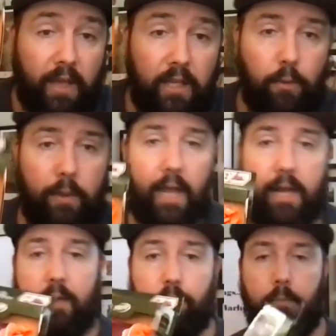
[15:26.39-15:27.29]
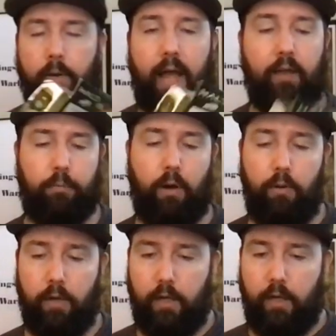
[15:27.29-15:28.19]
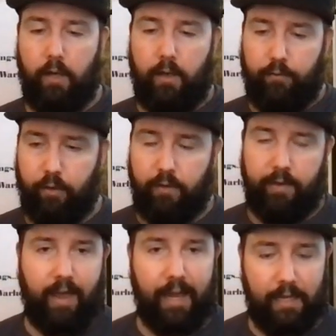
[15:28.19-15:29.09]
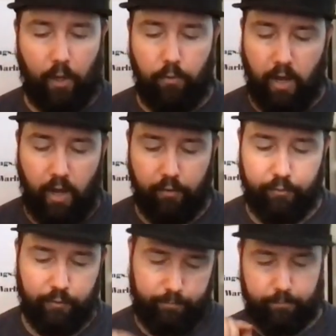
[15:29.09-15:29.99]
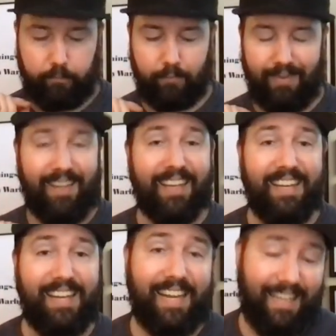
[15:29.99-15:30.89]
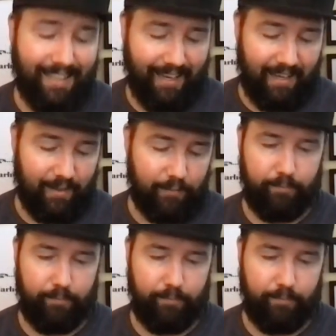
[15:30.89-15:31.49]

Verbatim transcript: Thank you again, Has- Hasbro, for this Halo Nerf needler.